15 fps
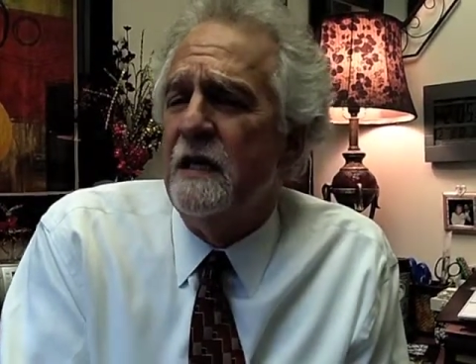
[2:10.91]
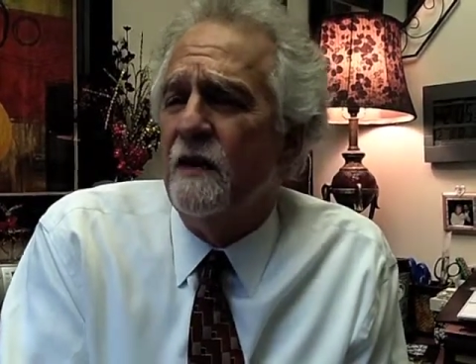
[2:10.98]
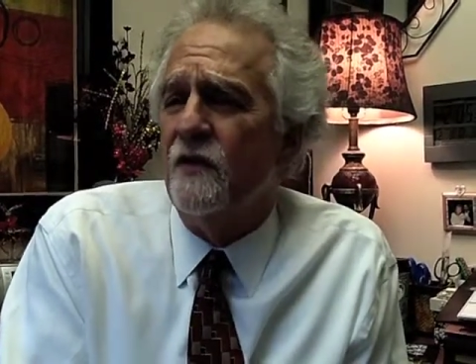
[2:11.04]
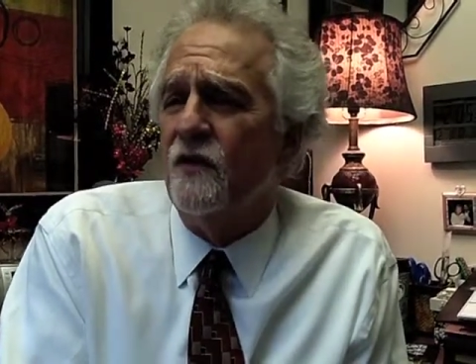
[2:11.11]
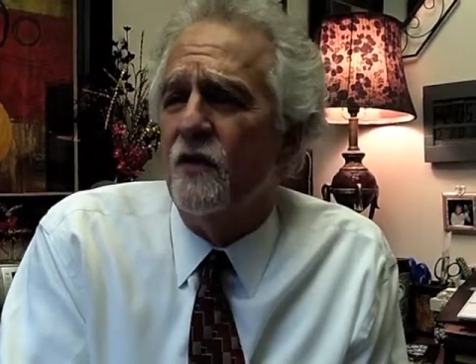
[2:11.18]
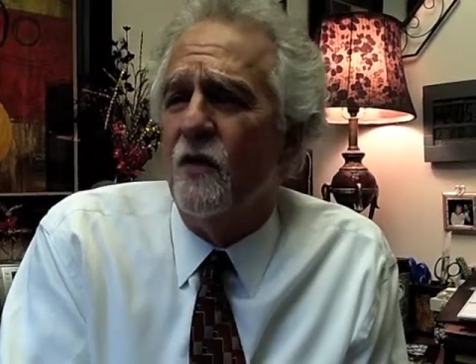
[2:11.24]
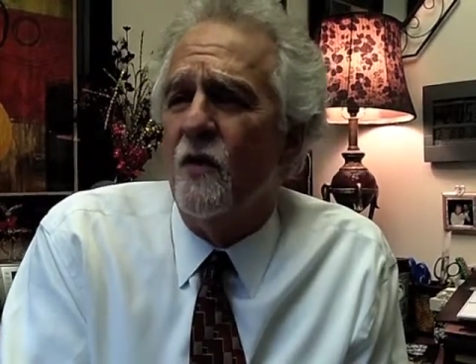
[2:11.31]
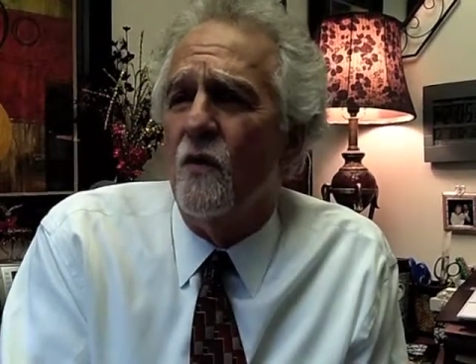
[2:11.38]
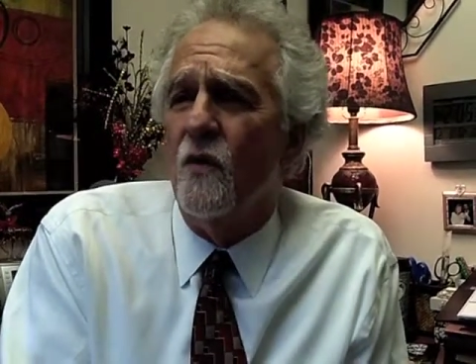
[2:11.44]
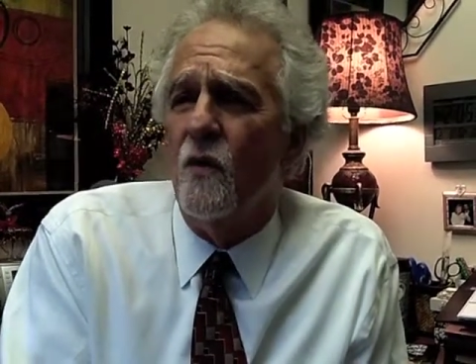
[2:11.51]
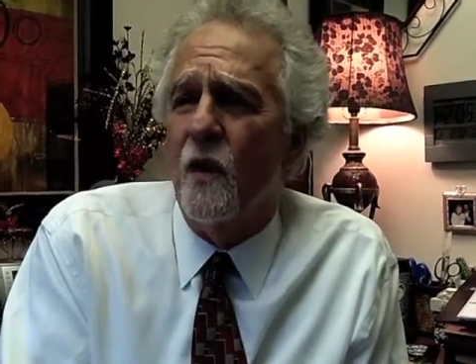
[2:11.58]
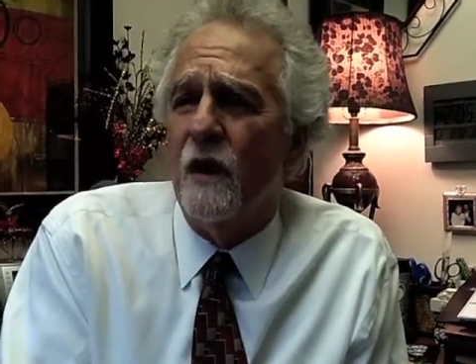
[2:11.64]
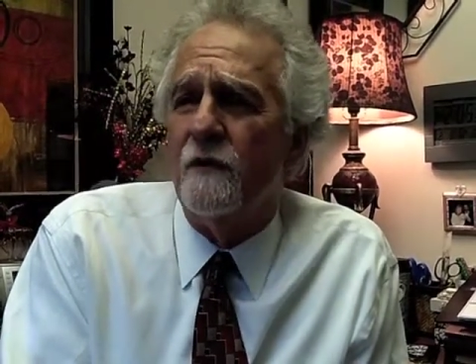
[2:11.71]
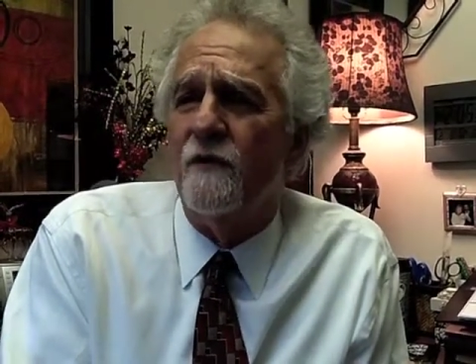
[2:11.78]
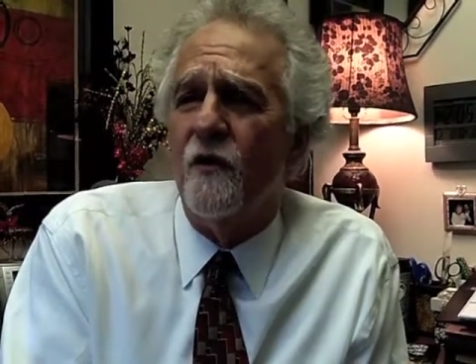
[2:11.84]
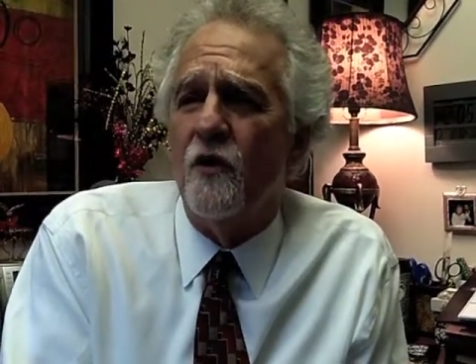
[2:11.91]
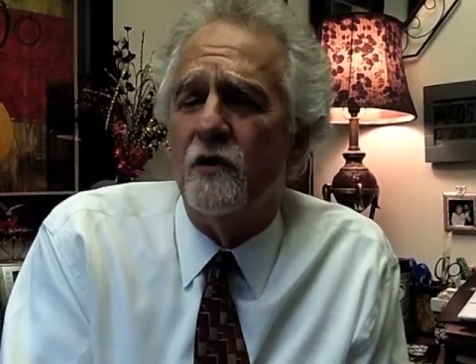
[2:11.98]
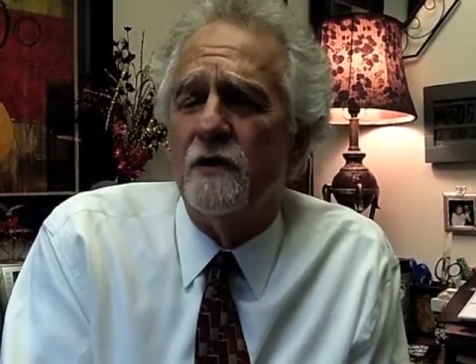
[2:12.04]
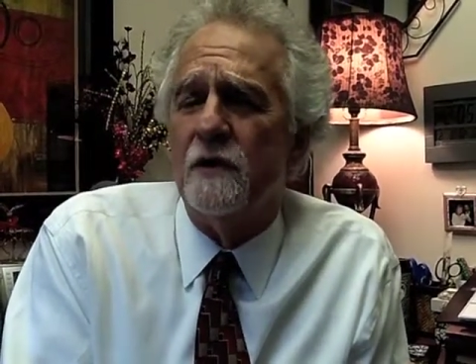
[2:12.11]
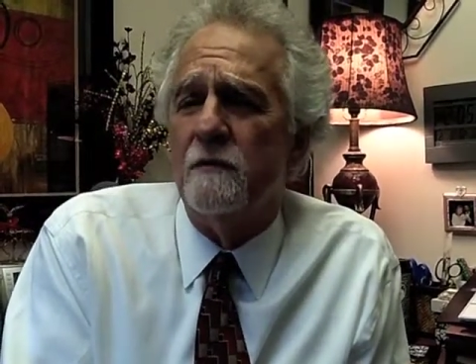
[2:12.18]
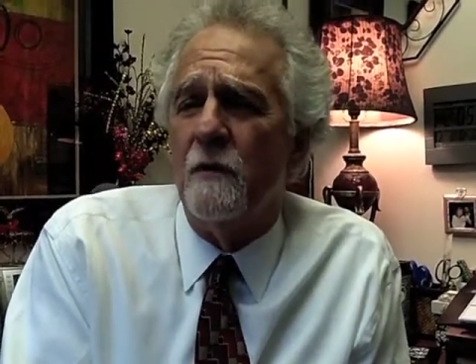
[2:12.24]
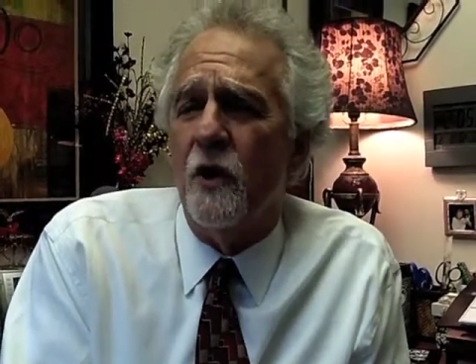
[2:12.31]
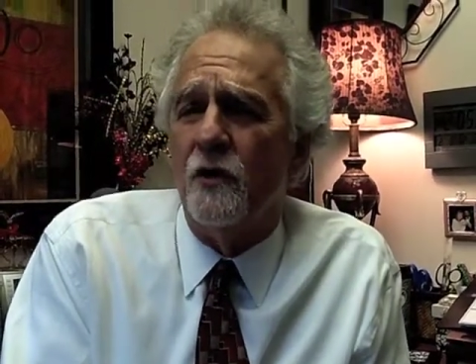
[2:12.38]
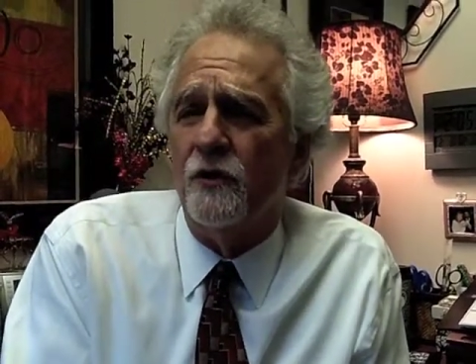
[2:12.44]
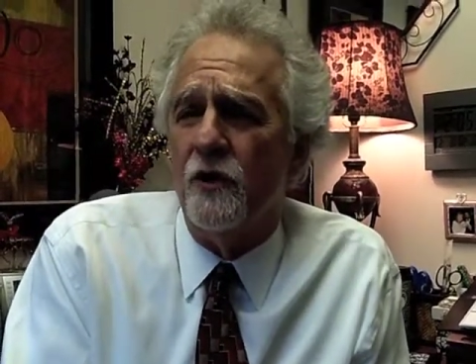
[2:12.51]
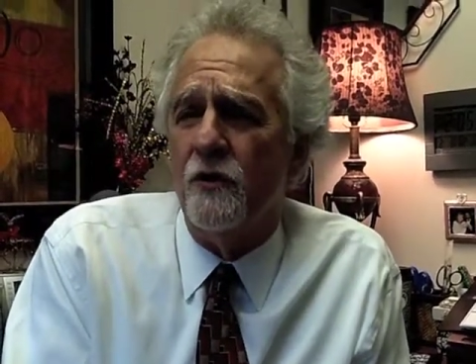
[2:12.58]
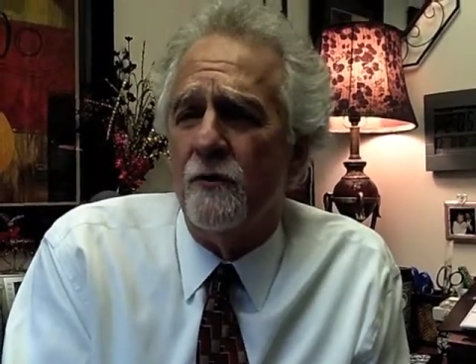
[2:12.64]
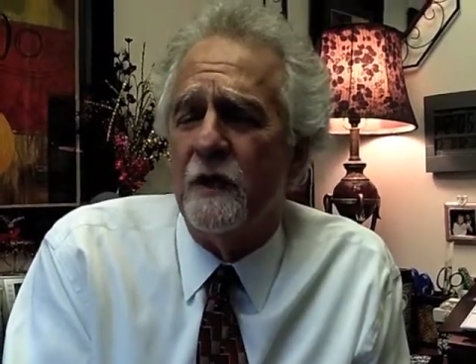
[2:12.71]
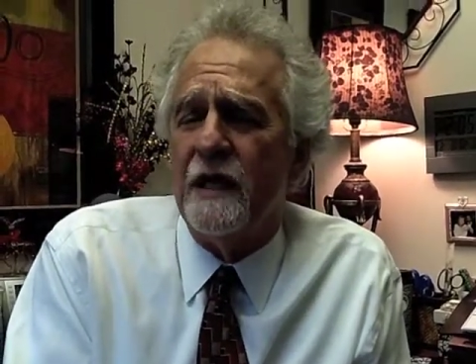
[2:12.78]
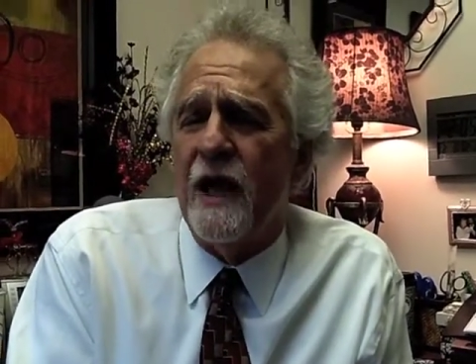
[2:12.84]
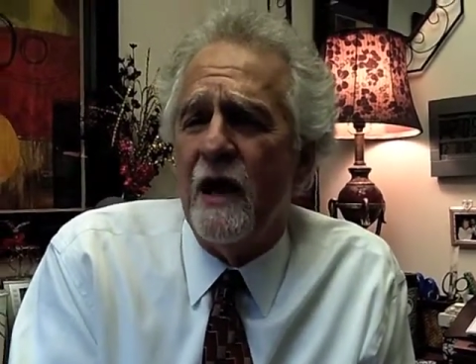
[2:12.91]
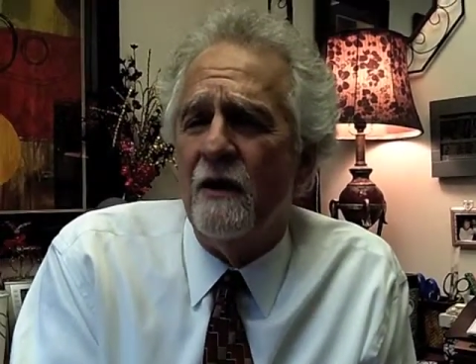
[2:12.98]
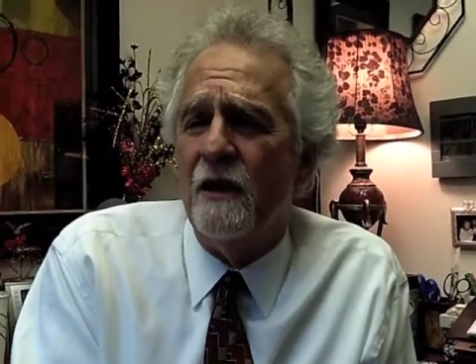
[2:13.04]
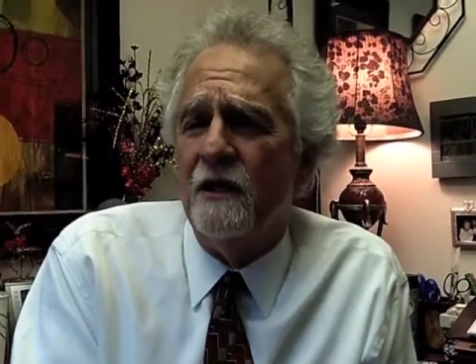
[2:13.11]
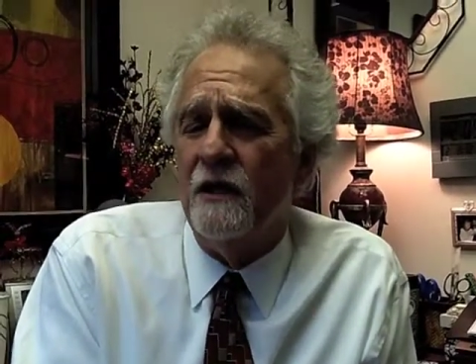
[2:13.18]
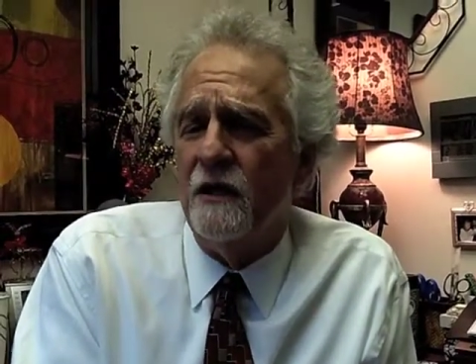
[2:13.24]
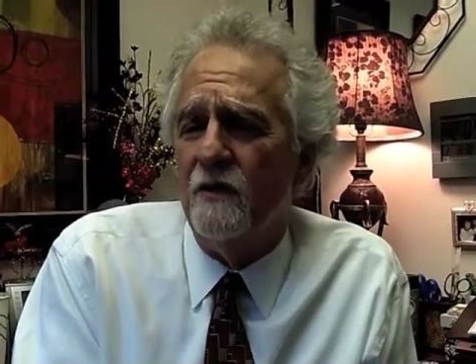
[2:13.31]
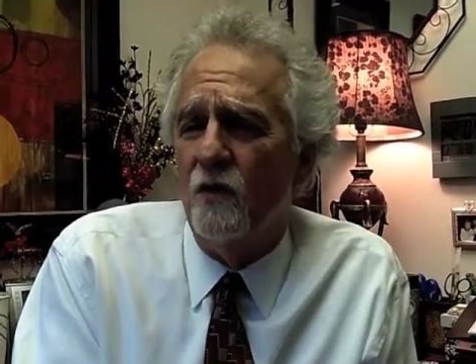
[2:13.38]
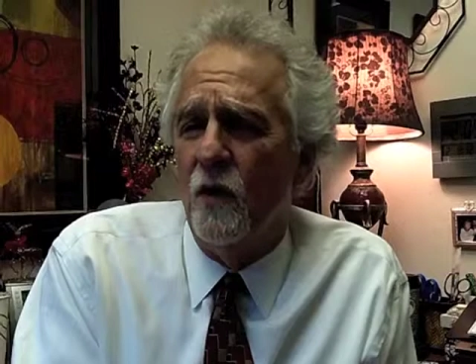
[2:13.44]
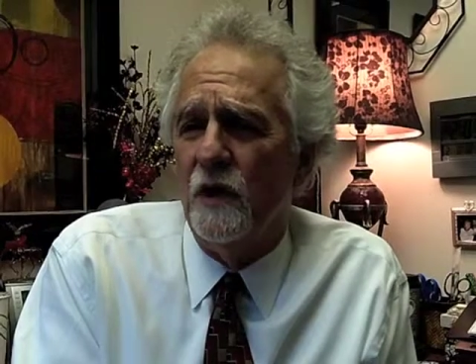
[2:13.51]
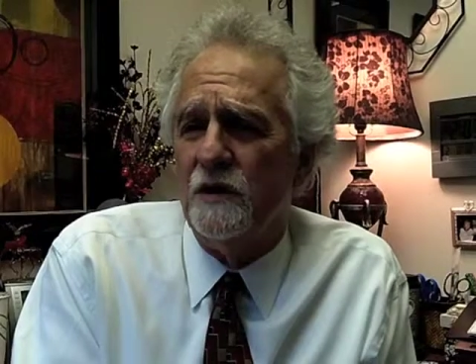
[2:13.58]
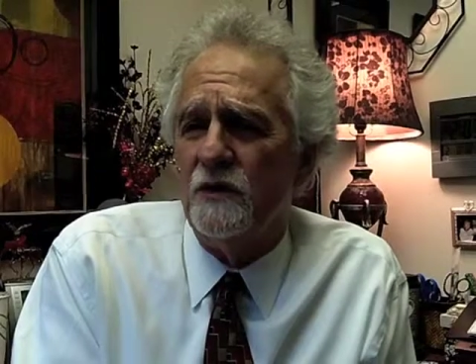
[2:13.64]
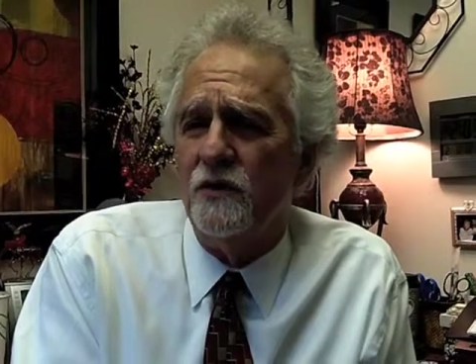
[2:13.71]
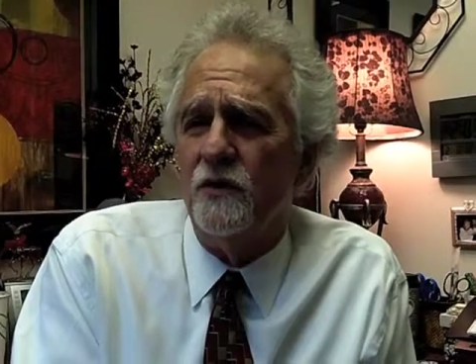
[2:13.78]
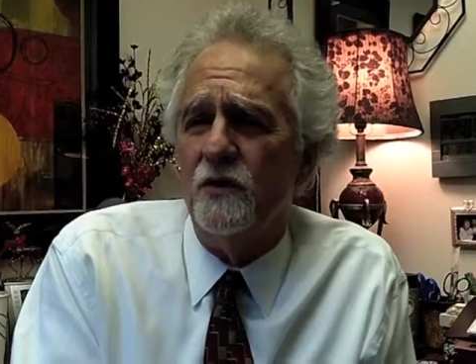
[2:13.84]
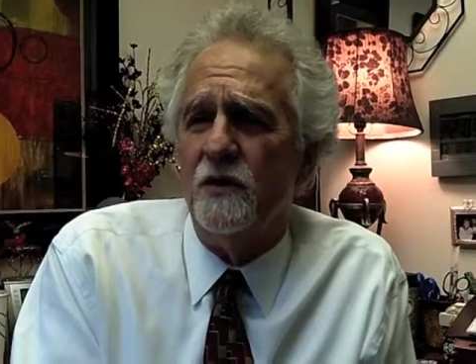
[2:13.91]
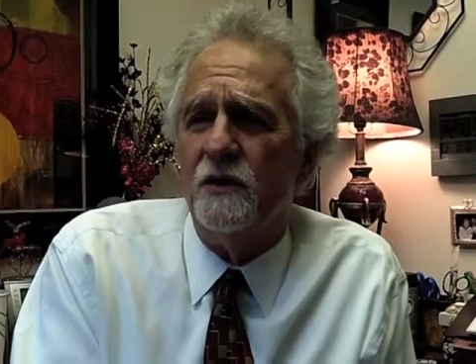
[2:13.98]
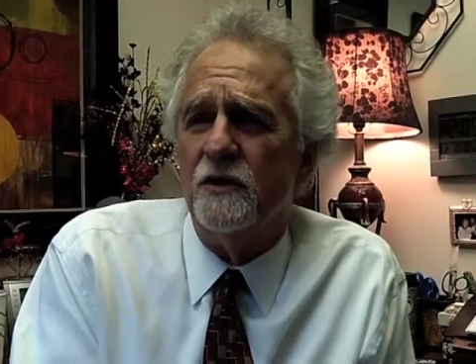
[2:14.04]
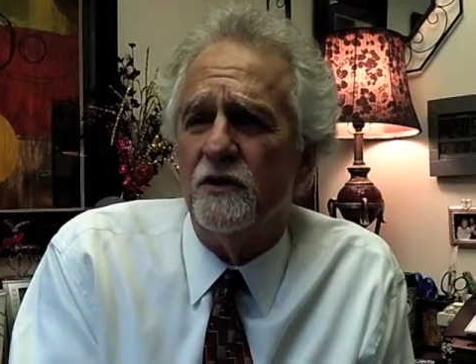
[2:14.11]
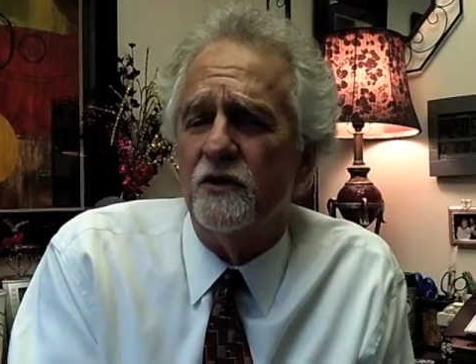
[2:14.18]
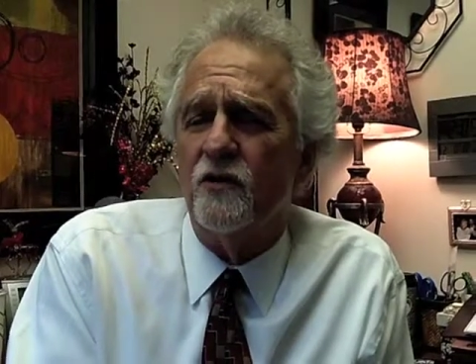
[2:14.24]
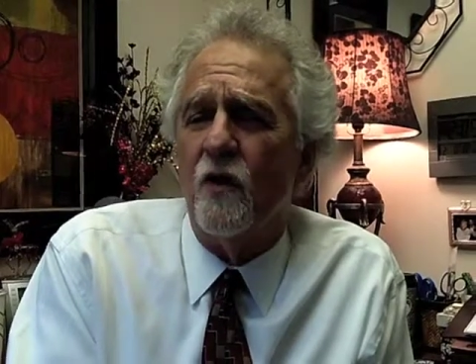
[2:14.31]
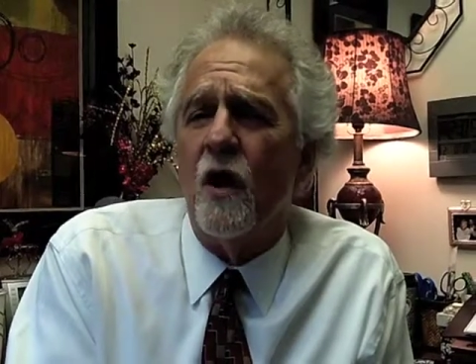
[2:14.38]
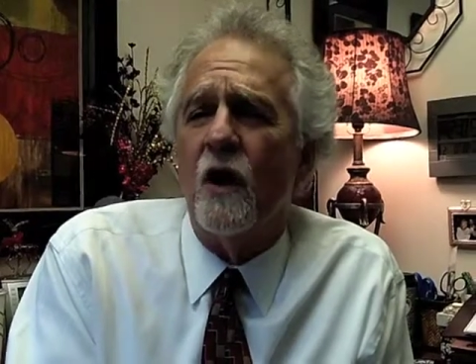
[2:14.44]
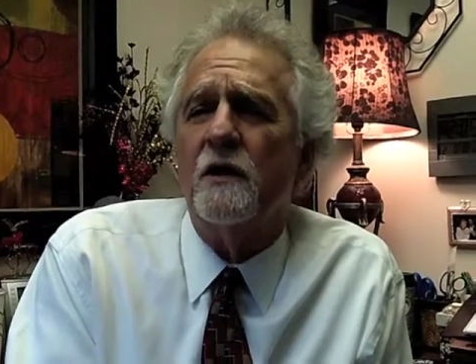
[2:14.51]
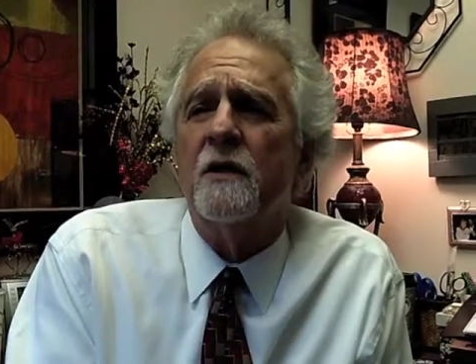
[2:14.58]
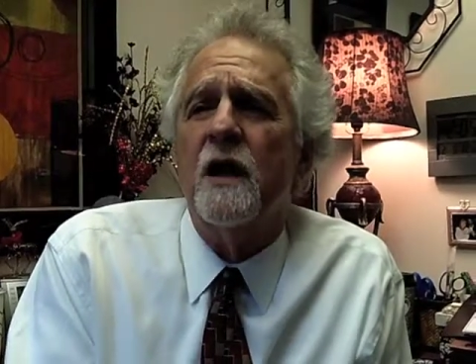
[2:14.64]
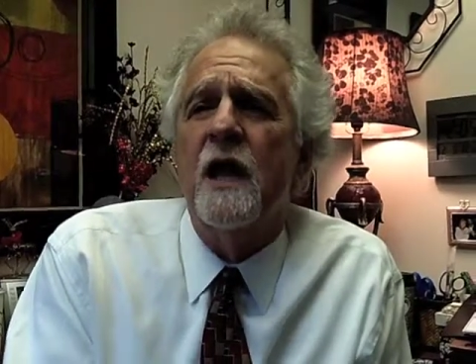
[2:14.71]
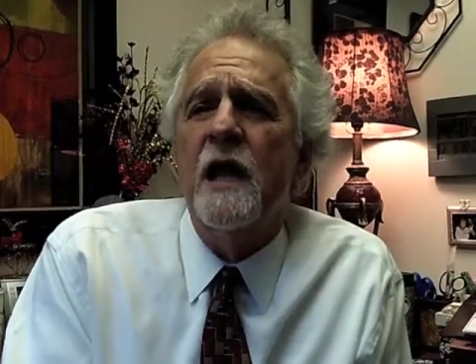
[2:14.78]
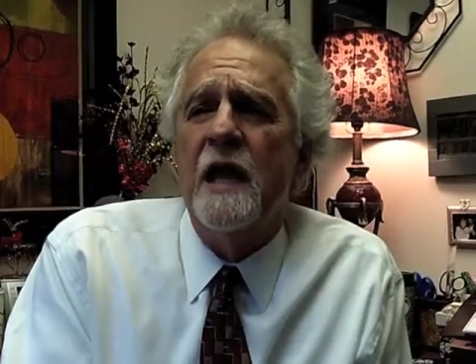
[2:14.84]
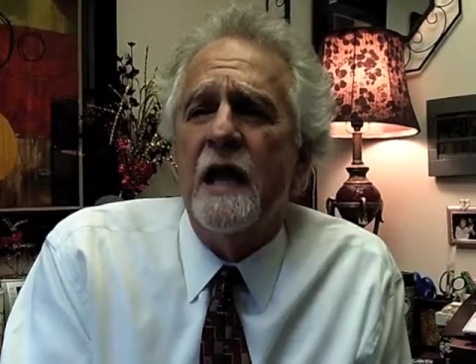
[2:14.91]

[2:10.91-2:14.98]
And so what folks in Multnomah County did was to construct